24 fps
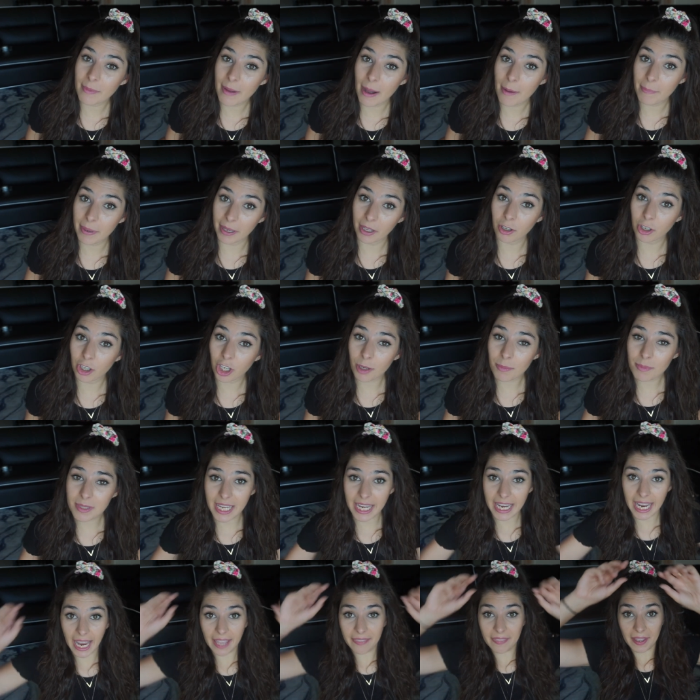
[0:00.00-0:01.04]
about pilgrims. I
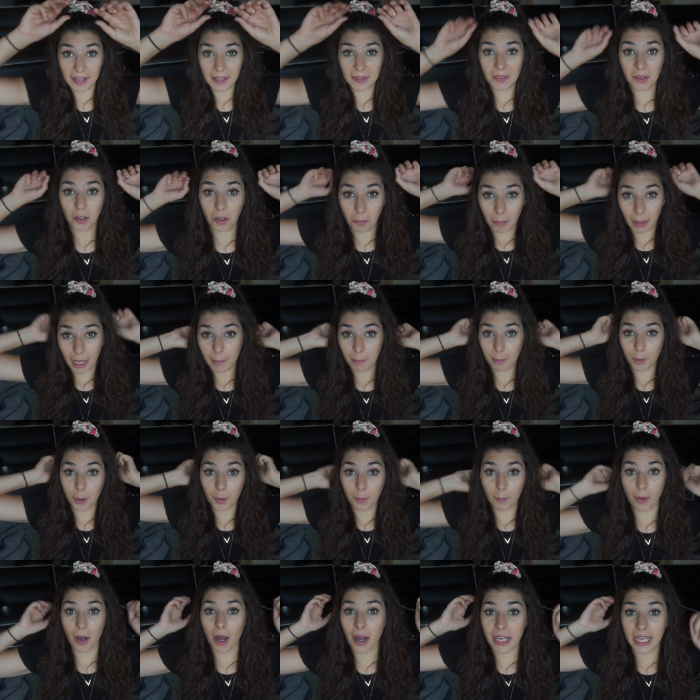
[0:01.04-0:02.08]
had like a little paper
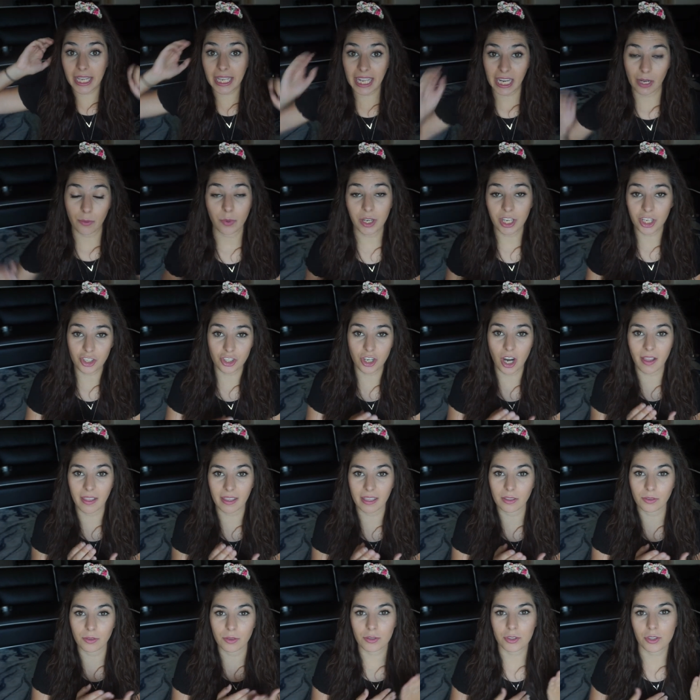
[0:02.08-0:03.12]
bonnet and we each got like
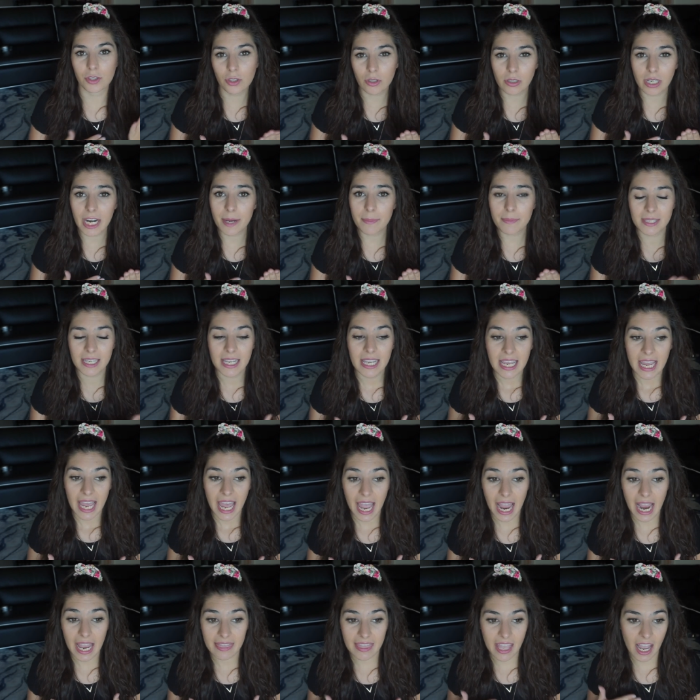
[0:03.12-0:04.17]
a little script,
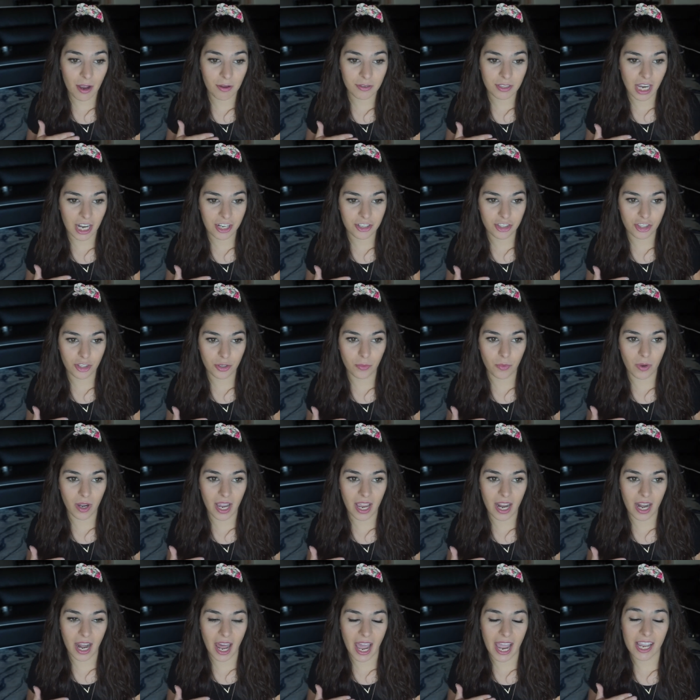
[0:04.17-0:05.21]
and that was actually
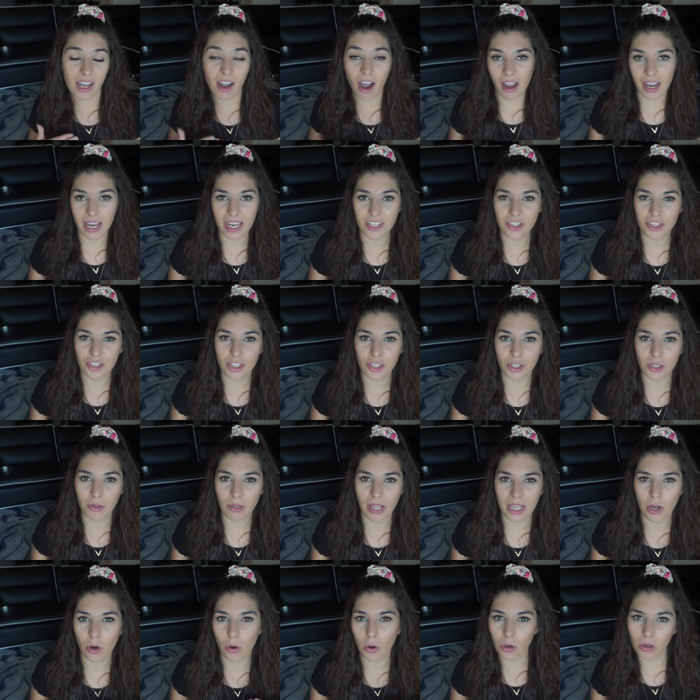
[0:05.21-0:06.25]
when I got into
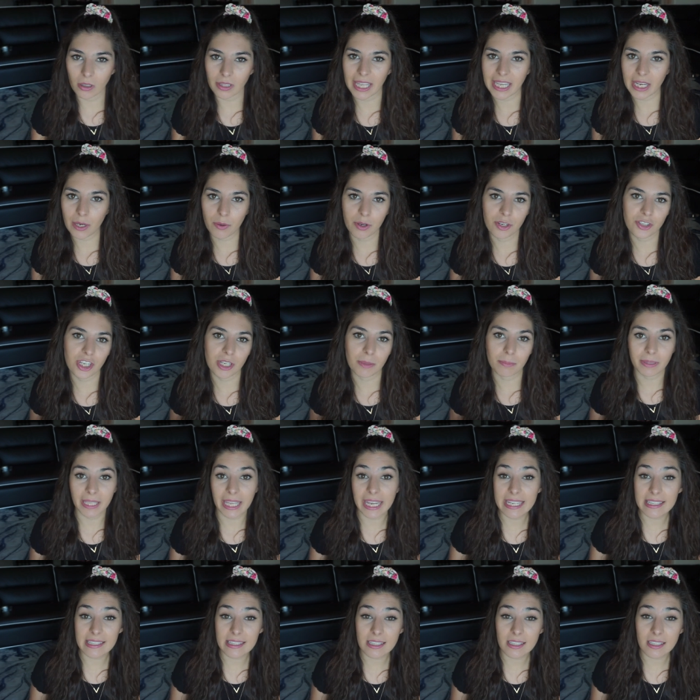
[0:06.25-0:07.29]
like oral language and
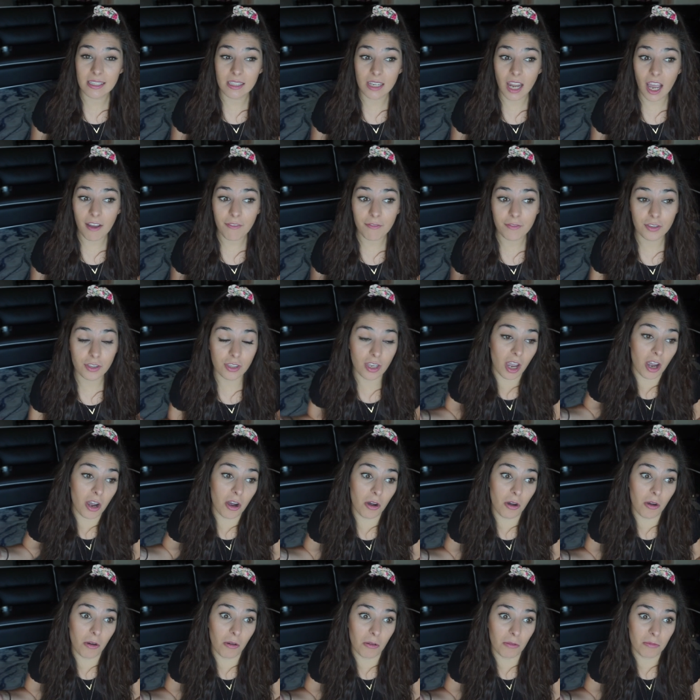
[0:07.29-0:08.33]
plays and stuff,
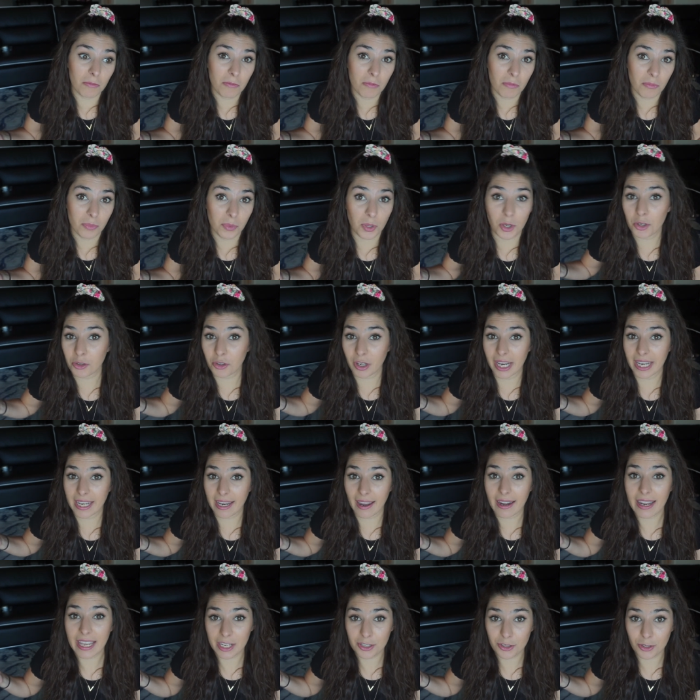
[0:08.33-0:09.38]
so third grade
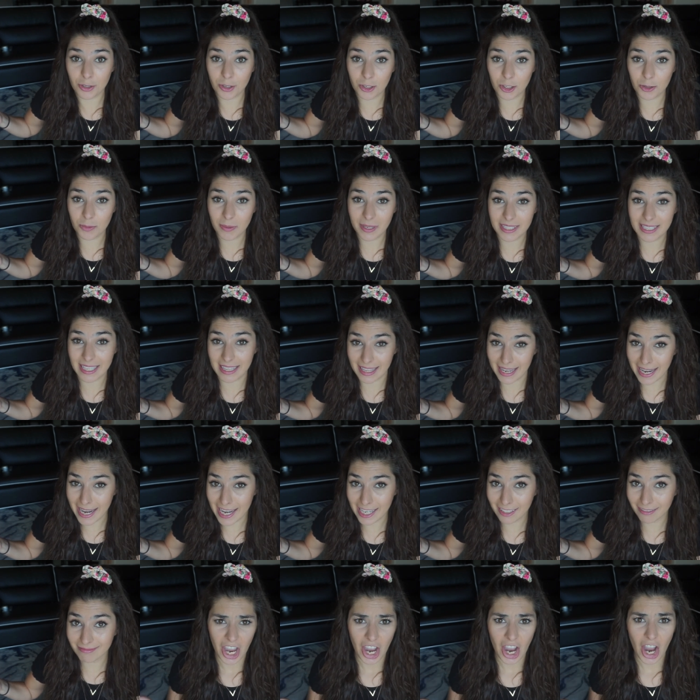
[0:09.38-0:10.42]
kind of introduced me to
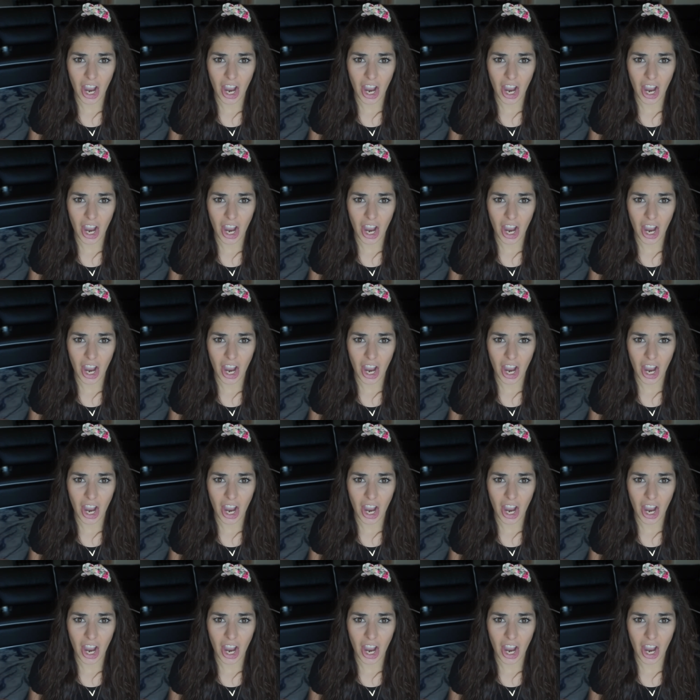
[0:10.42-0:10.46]
that.